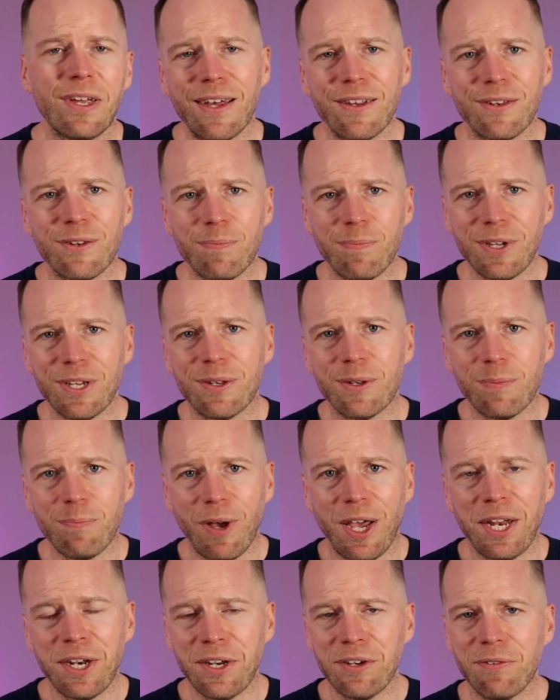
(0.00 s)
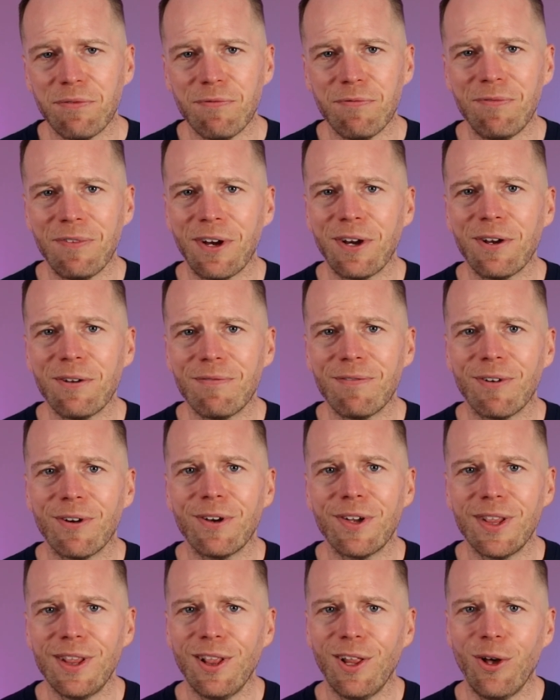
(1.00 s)
I speak Spanish very,
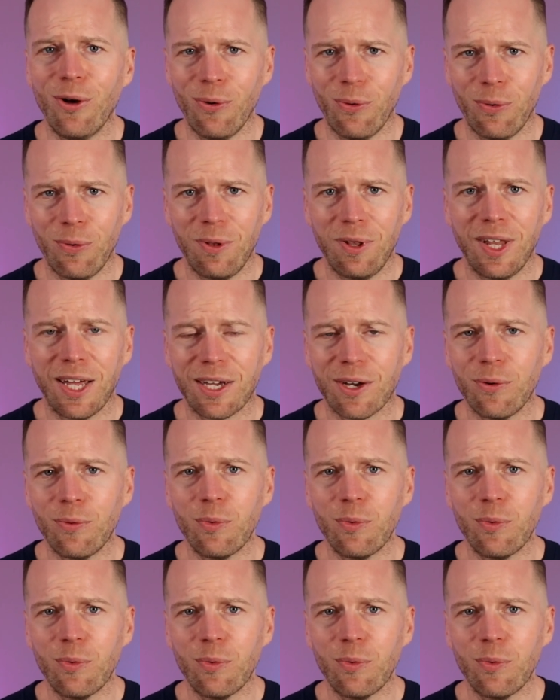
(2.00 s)
very low, like a